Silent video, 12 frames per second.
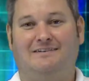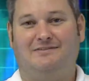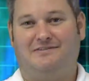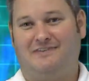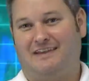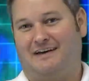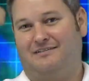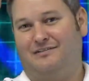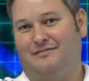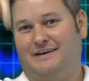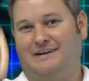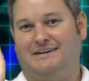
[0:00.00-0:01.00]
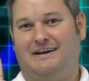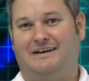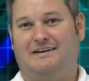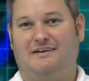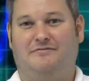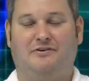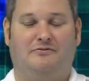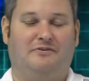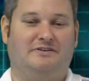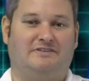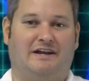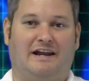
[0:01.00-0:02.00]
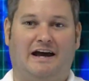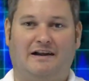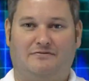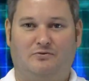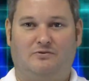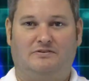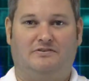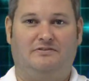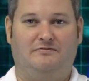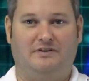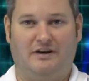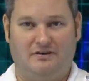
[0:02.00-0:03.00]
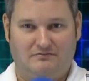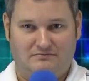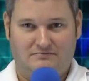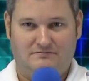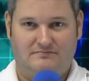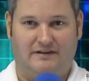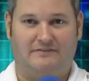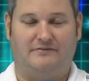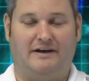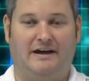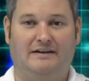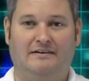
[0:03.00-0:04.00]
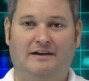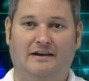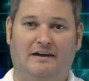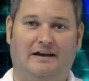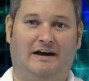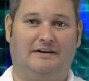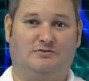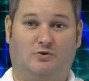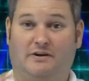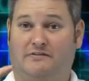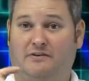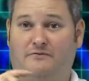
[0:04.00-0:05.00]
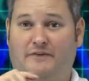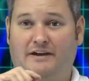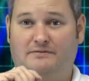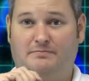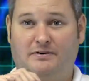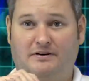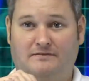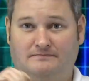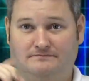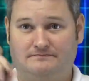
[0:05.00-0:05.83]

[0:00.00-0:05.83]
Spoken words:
You'll see that little link down there. Feel free to check it out if you want to. If you don't, that's fine. Join us on Facebook.